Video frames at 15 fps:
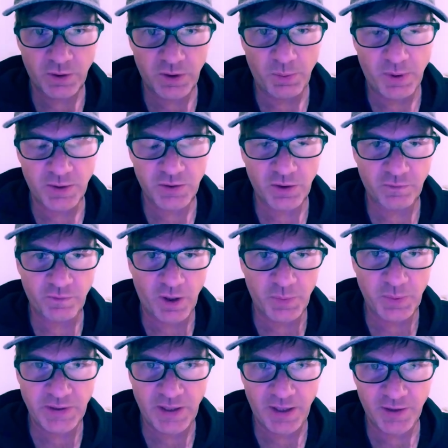a bunch of
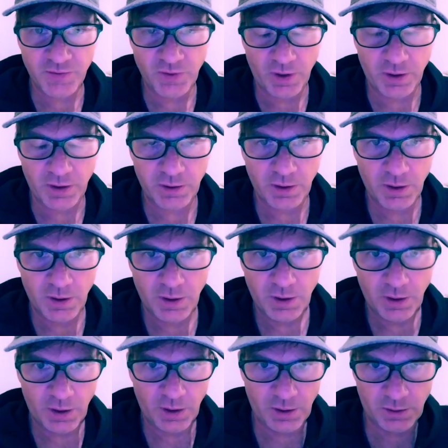army tanks on it.
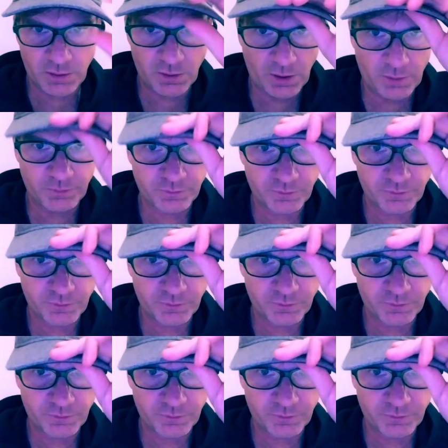And,